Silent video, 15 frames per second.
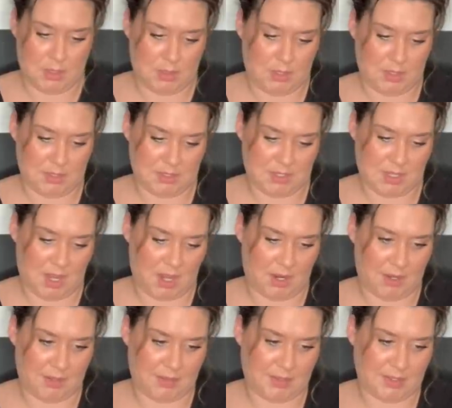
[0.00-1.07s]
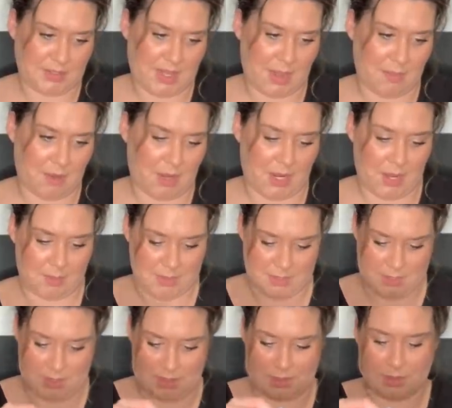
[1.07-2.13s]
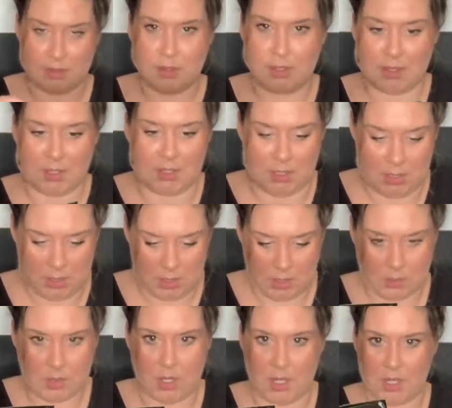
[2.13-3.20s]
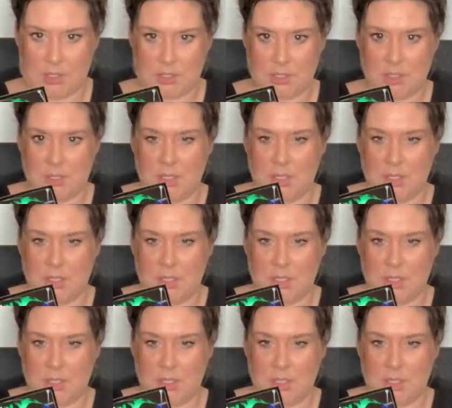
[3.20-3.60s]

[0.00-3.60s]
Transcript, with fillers: Yeah, this got on, this came on Amazon. Oh gosh.